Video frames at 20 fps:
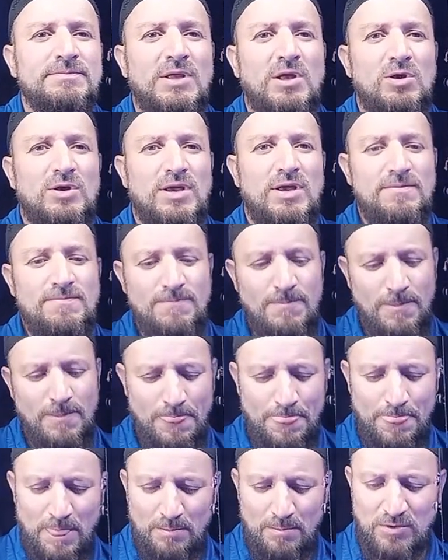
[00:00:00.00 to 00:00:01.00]
Okay?
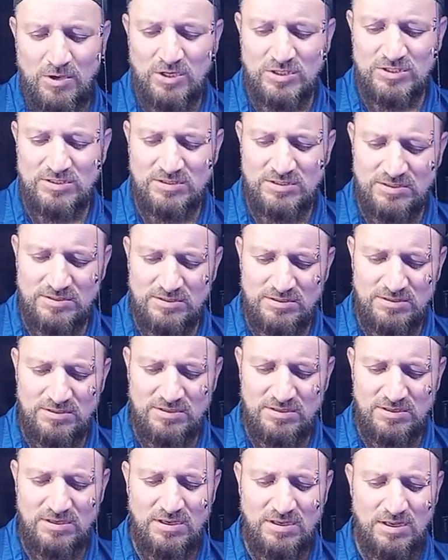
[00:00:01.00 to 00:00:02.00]
Because
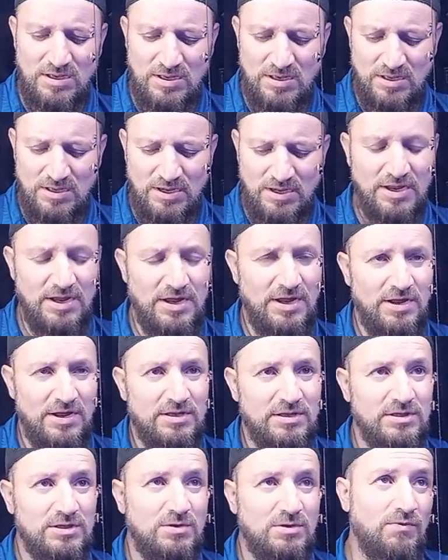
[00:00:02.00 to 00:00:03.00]

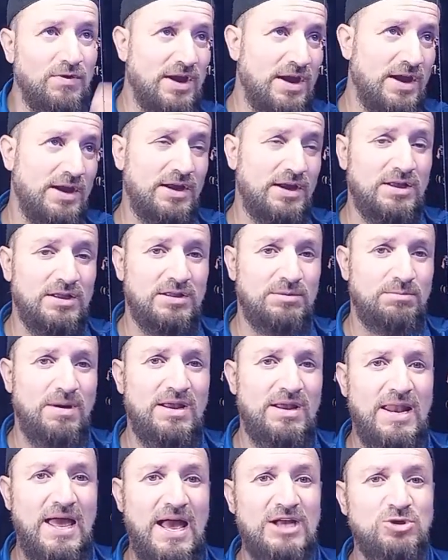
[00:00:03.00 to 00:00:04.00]
the way my
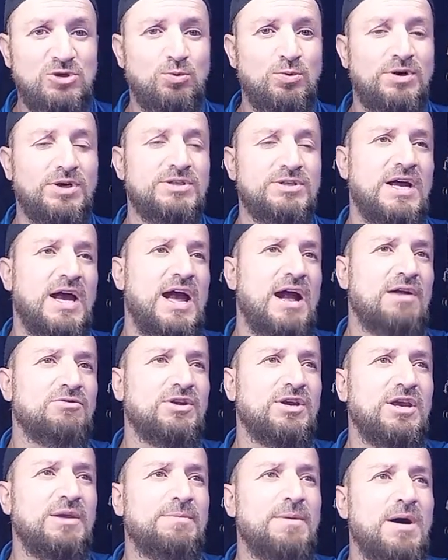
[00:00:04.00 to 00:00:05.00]
latch works, I have to
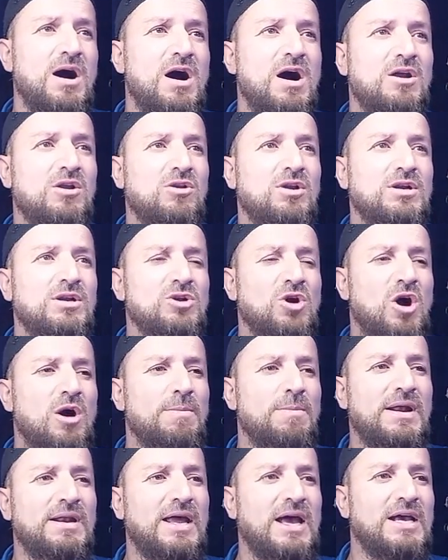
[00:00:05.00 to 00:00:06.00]
keep R on a
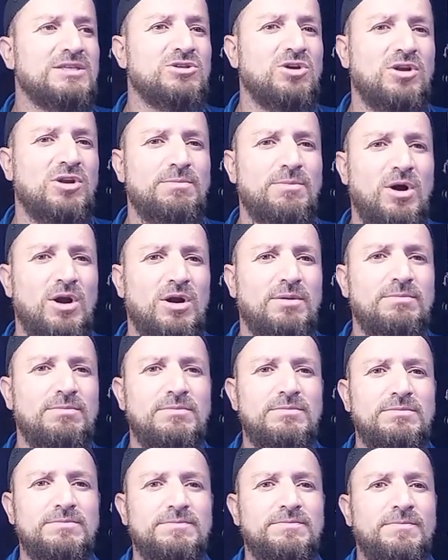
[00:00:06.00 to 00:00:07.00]
top and S on a bottom.
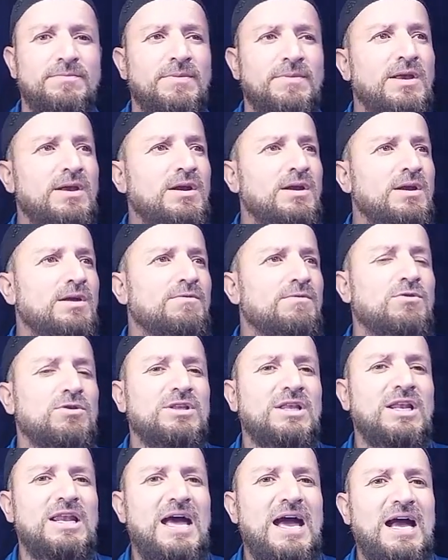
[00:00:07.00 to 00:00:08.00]
For
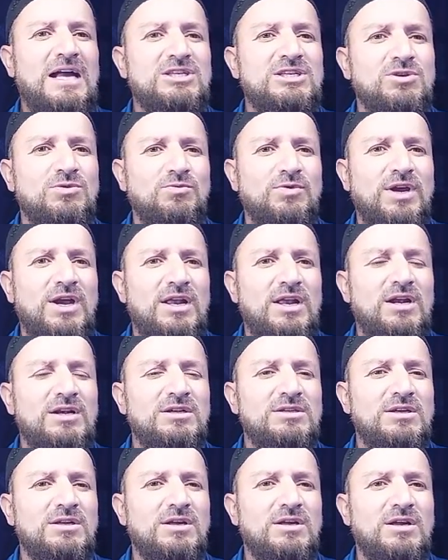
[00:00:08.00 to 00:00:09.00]
the latch, we
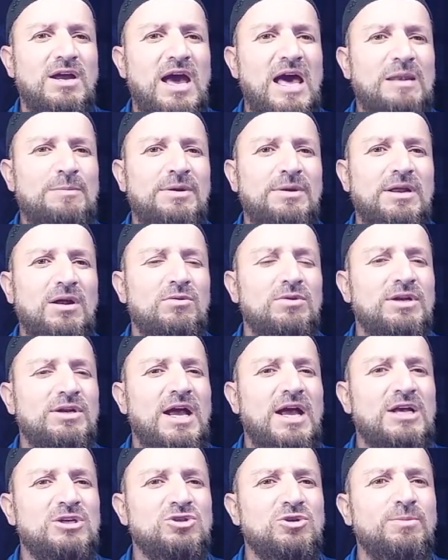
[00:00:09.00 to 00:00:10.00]
cannot help it out, it
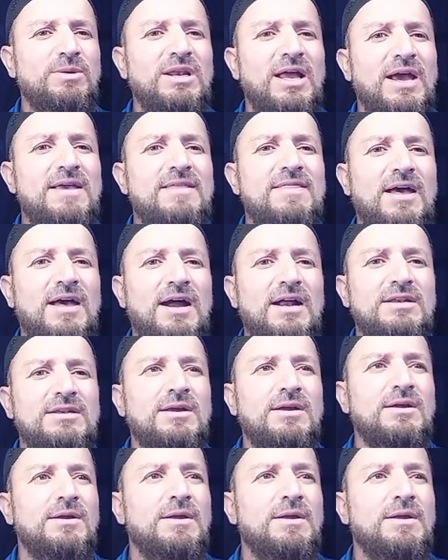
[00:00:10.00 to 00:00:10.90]
has to be like that.